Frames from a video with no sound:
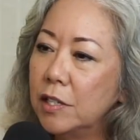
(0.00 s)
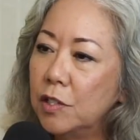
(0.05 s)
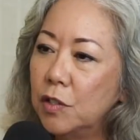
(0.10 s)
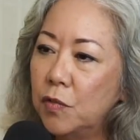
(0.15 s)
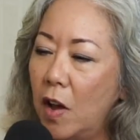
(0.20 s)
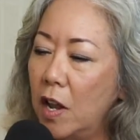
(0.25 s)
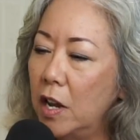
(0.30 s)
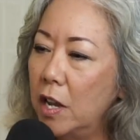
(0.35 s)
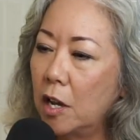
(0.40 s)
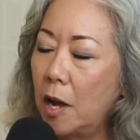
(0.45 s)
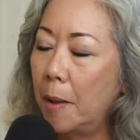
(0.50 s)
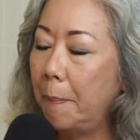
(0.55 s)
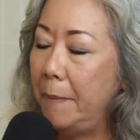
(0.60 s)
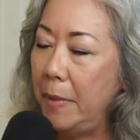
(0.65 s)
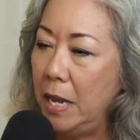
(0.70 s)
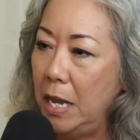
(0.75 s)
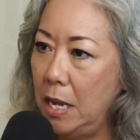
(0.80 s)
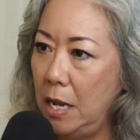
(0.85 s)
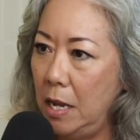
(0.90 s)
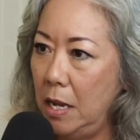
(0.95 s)
is this falling
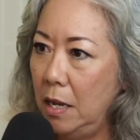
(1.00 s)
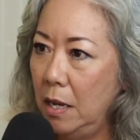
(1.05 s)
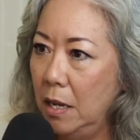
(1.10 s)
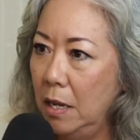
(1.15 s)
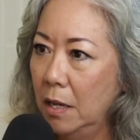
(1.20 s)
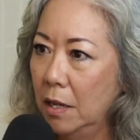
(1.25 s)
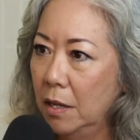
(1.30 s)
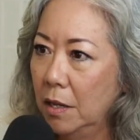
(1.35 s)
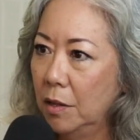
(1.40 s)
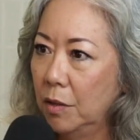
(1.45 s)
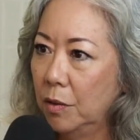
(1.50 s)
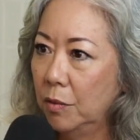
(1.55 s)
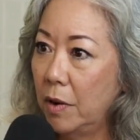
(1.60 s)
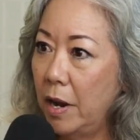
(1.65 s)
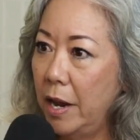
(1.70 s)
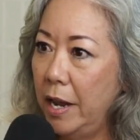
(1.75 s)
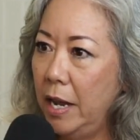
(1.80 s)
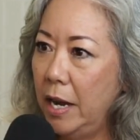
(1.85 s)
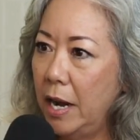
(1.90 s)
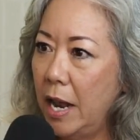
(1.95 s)
on me?
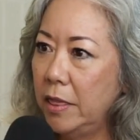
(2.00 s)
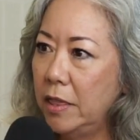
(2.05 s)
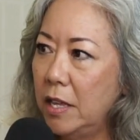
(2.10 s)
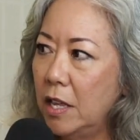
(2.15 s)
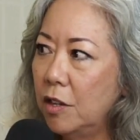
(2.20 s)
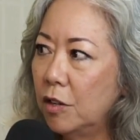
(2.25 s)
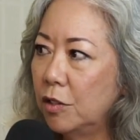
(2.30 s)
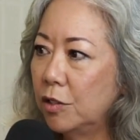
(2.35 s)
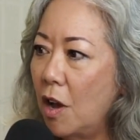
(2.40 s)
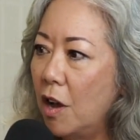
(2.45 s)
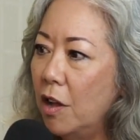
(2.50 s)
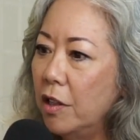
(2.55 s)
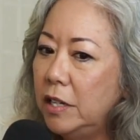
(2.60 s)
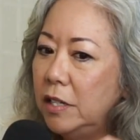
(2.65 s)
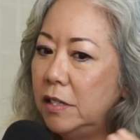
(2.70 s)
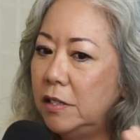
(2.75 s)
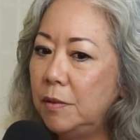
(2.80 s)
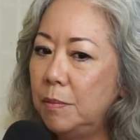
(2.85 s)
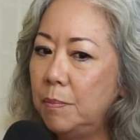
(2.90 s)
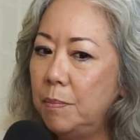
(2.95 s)
Right? And then there's all
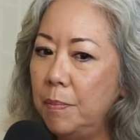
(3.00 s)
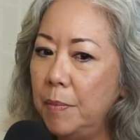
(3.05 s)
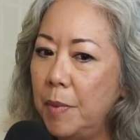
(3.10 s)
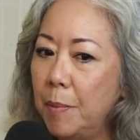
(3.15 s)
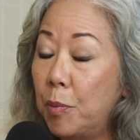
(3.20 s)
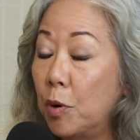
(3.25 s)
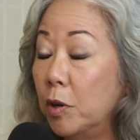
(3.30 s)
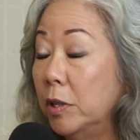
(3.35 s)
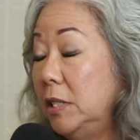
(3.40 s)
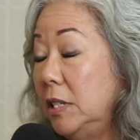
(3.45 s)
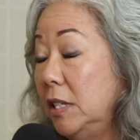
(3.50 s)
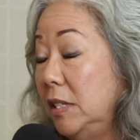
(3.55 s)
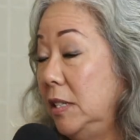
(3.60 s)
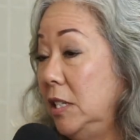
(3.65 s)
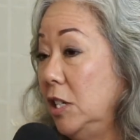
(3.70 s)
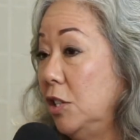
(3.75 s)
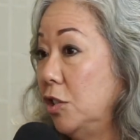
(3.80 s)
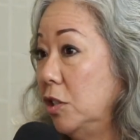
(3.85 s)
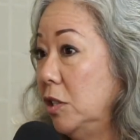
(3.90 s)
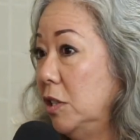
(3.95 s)
these important
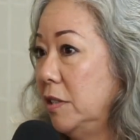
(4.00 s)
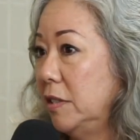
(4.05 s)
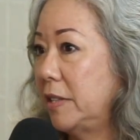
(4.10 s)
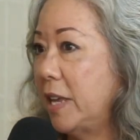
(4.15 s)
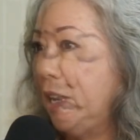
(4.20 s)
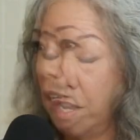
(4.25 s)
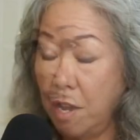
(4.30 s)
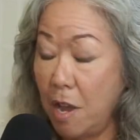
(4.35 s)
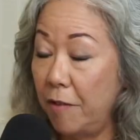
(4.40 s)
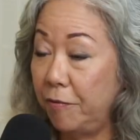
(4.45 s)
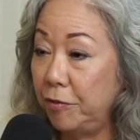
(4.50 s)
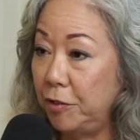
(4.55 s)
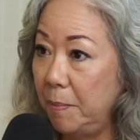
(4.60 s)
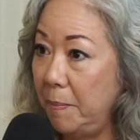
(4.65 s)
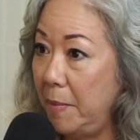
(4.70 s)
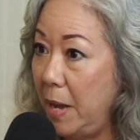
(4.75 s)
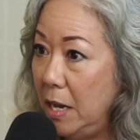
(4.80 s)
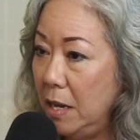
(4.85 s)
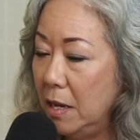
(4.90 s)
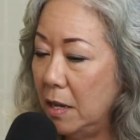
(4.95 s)
decisions that you have to
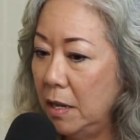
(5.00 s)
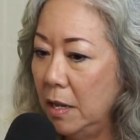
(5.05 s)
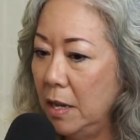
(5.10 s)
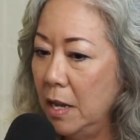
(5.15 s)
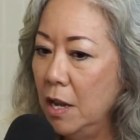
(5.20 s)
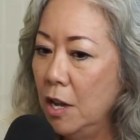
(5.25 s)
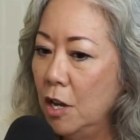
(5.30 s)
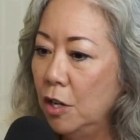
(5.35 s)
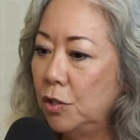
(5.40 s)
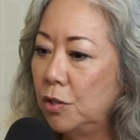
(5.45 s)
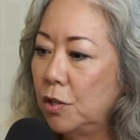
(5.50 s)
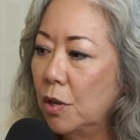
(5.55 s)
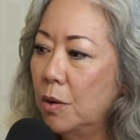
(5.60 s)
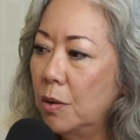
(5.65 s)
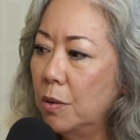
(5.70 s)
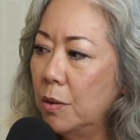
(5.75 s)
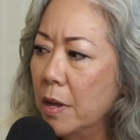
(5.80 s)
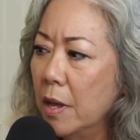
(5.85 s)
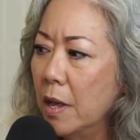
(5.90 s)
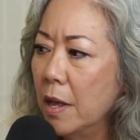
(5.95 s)
make.
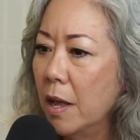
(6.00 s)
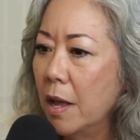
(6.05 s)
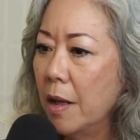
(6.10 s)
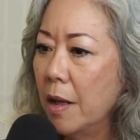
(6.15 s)
So